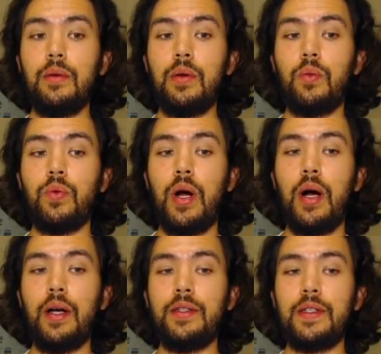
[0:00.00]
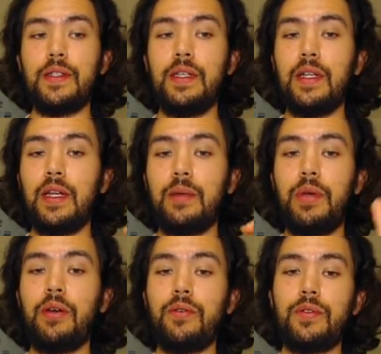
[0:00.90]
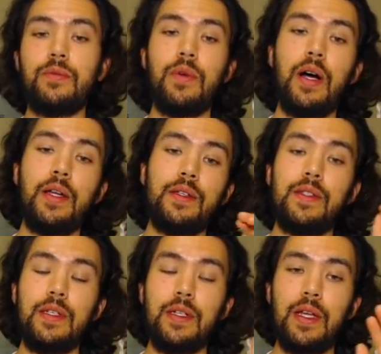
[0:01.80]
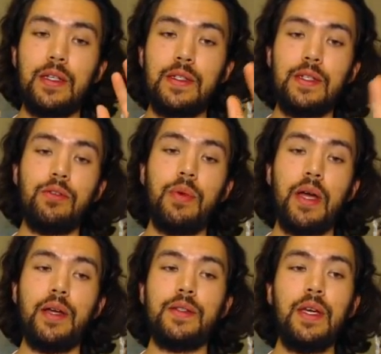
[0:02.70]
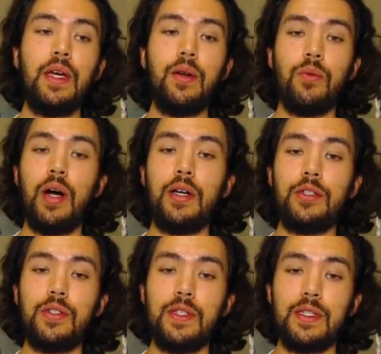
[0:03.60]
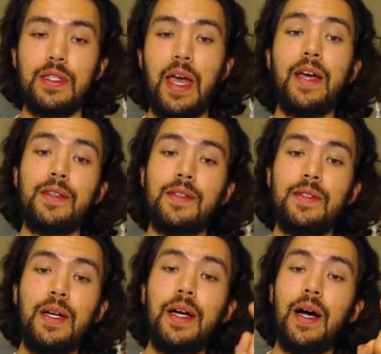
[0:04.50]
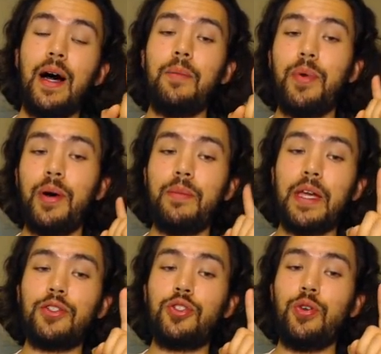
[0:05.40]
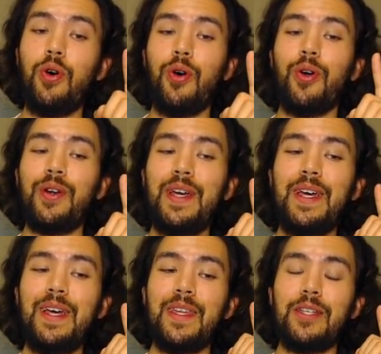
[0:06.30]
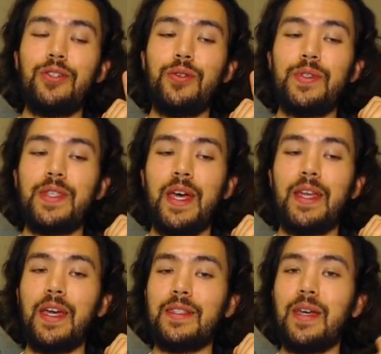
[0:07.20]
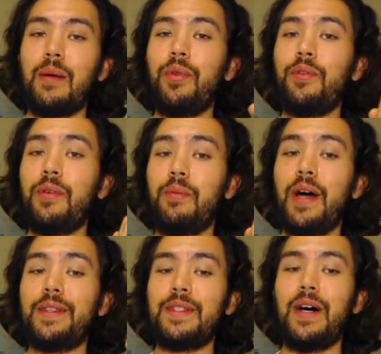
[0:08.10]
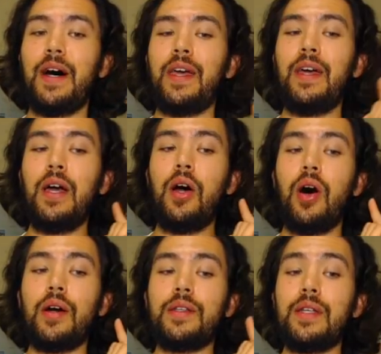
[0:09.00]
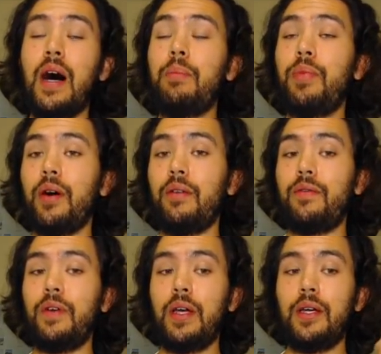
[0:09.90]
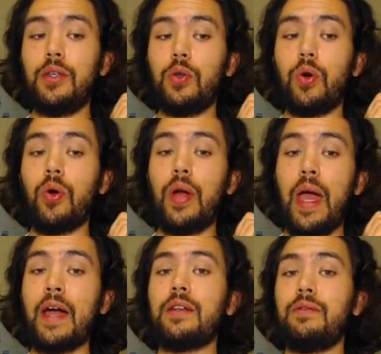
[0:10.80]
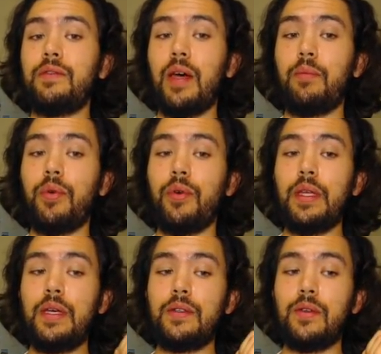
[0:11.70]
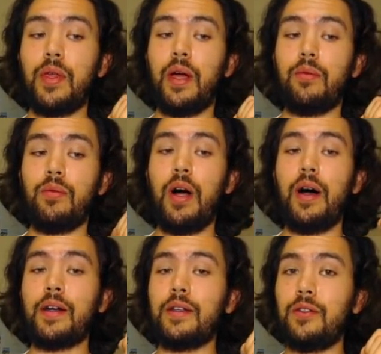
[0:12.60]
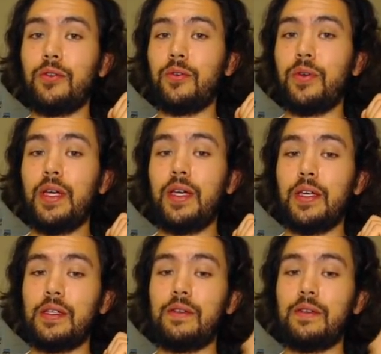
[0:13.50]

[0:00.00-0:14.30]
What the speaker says: Ra doesn't need any Pierce, Ra doesn't need any Secret Pass, Ra just attacks, but make sure that you set a Temple of the Mind's Eye on top of your active Temple so that Ra can do his